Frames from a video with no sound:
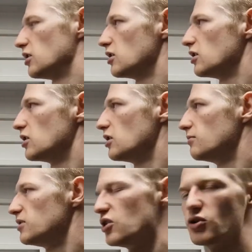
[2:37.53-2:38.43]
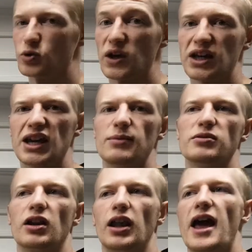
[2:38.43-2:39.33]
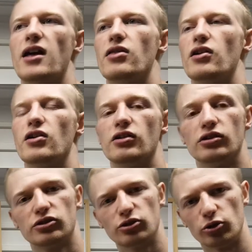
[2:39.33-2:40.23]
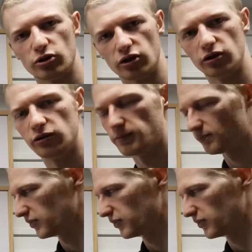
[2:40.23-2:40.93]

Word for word: um, you know, so it keeps the leather subtle